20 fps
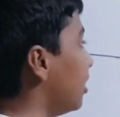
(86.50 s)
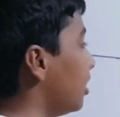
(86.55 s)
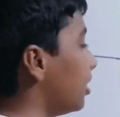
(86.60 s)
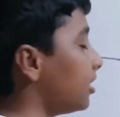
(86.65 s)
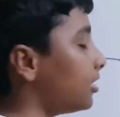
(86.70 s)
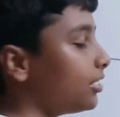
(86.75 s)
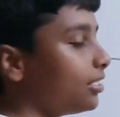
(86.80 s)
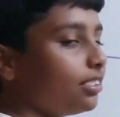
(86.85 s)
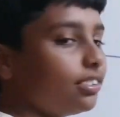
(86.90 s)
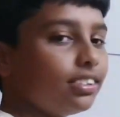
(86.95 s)

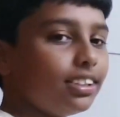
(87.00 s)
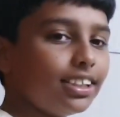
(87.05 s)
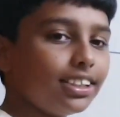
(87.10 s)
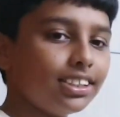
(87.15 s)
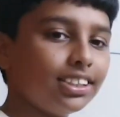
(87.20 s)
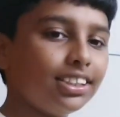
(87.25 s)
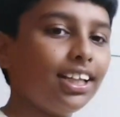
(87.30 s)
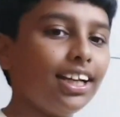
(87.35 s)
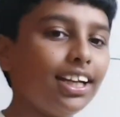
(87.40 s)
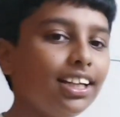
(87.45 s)
So
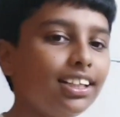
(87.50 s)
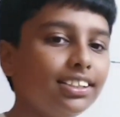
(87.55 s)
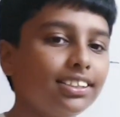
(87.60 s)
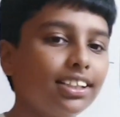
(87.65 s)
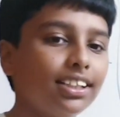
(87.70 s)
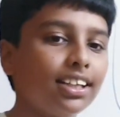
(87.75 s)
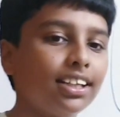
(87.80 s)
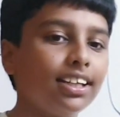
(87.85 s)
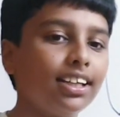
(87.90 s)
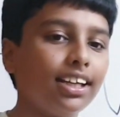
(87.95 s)
this nail
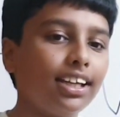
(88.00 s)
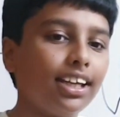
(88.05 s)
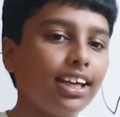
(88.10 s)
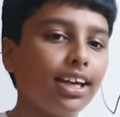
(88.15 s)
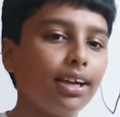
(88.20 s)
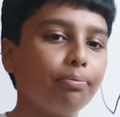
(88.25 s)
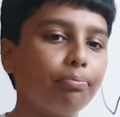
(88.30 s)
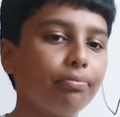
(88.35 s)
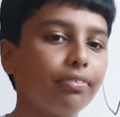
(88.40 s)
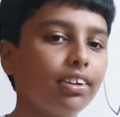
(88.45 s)
suddenly
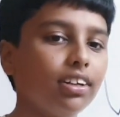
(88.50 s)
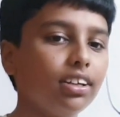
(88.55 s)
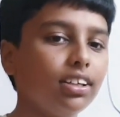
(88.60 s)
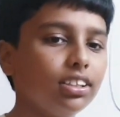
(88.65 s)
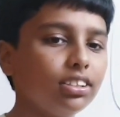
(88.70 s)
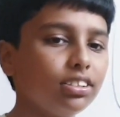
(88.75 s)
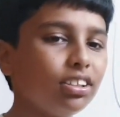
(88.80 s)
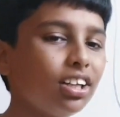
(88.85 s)
came. So